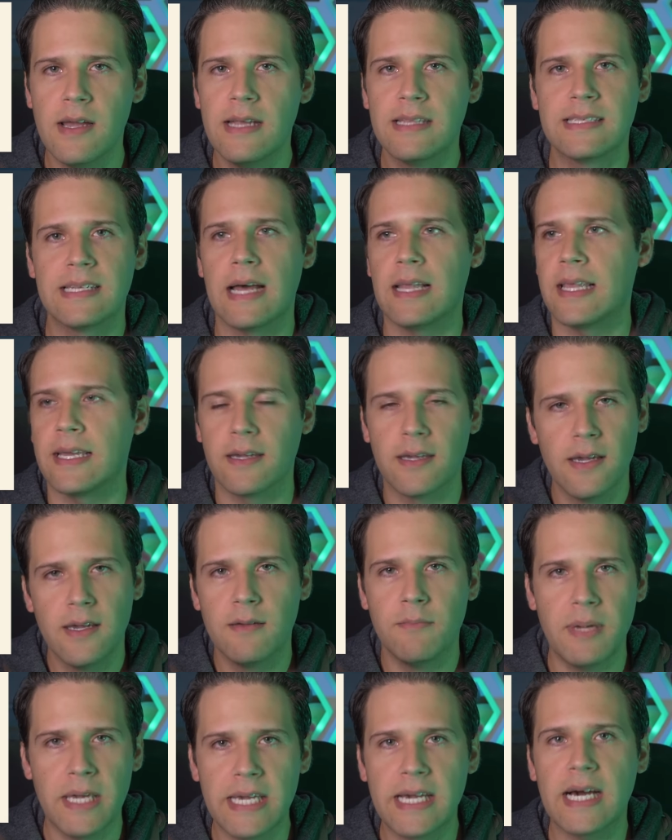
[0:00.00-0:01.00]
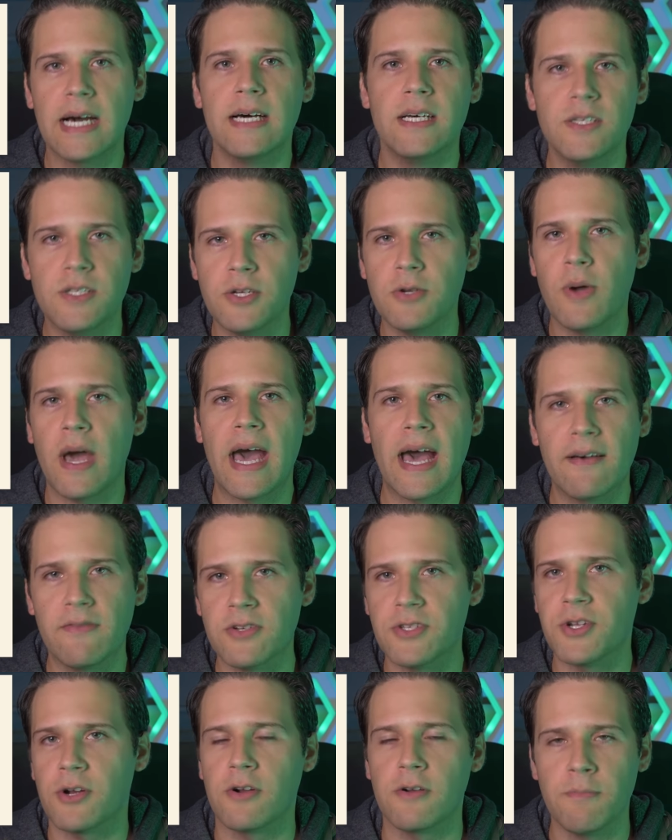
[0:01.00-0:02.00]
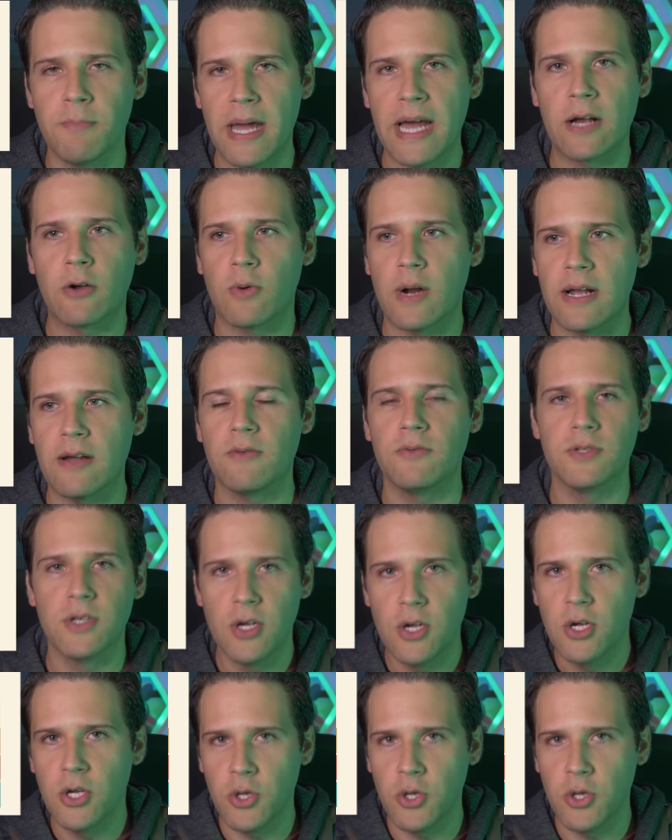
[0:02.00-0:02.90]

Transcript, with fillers: It's not like because you have a certain background,